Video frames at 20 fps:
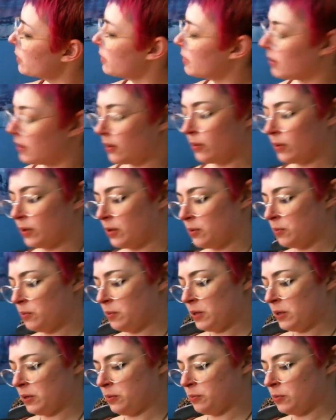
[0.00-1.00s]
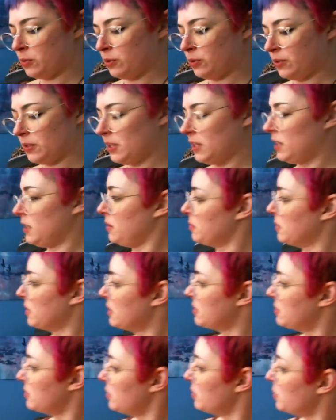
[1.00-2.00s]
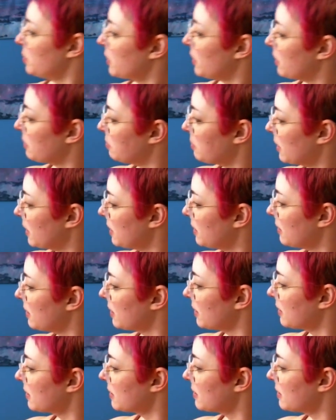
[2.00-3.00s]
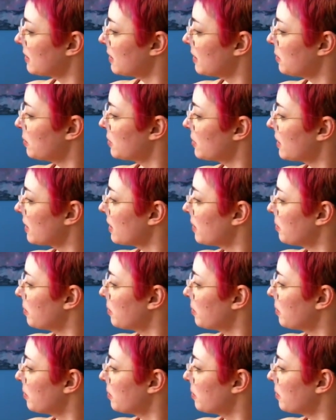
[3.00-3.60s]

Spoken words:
I want to be both eating my soup and painting at the same time.